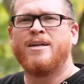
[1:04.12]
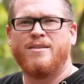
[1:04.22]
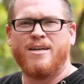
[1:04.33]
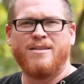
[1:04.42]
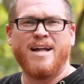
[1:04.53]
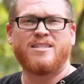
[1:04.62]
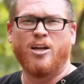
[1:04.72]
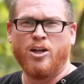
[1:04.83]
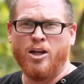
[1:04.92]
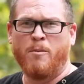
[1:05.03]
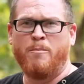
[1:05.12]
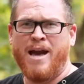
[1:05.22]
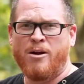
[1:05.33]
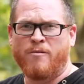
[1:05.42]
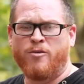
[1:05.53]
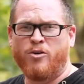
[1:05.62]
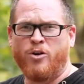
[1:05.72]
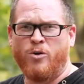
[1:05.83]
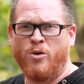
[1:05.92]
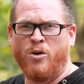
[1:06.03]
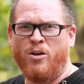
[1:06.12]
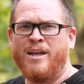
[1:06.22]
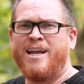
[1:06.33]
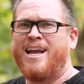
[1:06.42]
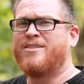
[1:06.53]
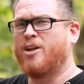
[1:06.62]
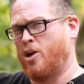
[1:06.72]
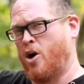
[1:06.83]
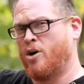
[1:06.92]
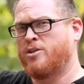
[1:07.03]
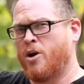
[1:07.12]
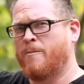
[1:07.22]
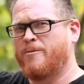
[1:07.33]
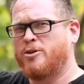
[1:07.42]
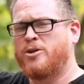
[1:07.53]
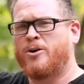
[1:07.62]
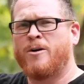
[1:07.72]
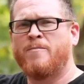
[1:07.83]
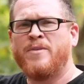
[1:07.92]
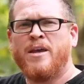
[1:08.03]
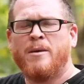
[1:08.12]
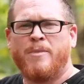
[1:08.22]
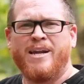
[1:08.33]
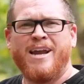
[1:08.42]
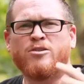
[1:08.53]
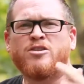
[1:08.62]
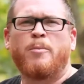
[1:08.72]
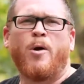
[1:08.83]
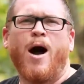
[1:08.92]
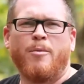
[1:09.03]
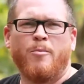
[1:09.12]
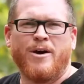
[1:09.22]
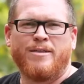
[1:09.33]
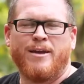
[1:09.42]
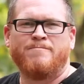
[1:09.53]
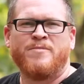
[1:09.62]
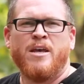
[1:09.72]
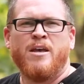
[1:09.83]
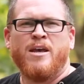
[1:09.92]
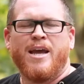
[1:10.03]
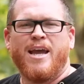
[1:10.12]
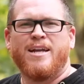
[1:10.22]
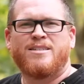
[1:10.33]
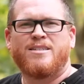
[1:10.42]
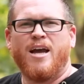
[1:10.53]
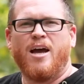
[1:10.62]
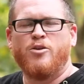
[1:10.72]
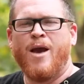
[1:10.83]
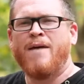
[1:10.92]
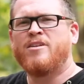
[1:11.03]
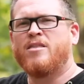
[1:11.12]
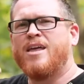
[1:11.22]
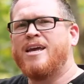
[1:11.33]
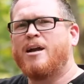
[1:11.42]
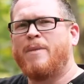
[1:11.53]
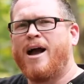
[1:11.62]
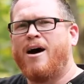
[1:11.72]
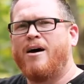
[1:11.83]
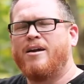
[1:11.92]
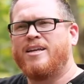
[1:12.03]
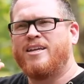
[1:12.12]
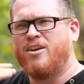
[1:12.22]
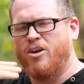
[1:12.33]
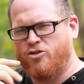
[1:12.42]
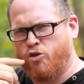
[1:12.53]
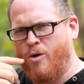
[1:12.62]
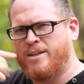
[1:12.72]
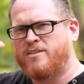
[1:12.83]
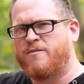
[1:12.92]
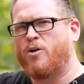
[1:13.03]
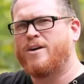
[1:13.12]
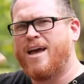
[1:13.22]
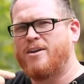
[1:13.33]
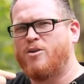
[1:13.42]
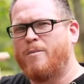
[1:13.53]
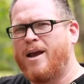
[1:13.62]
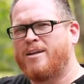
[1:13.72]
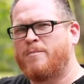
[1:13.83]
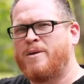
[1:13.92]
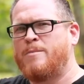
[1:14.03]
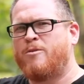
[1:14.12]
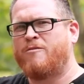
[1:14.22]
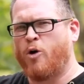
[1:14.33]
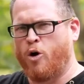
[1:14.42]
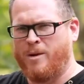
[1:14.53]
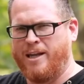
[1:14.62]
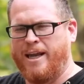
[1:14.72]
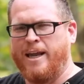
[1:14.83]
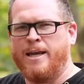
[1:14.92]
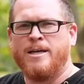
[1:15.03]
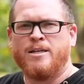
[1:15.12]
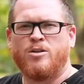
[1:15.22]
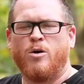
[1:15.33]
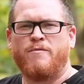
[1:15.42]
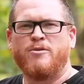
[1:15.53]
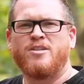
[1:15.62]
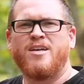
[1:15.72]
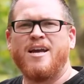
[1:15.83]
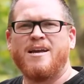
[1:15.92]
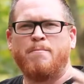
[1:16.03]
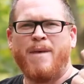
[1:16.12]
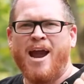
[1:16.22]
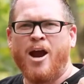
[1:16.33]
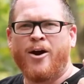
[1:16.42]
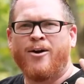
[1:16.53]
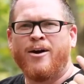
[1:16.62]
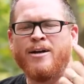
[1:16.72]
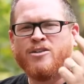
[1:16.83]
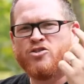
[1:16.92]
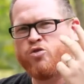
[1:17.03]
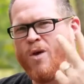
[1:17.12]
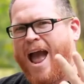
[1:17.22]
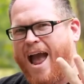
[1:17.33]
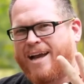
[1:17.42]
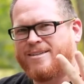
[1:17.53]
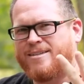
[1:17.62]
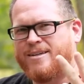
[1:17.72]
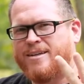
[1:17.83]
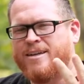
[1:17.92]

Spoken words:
then that's a little better for Google in the long term for sure. But here's the problem with it. You have to think about transferring that domain to people verbally. So if you're saying Bear Tracks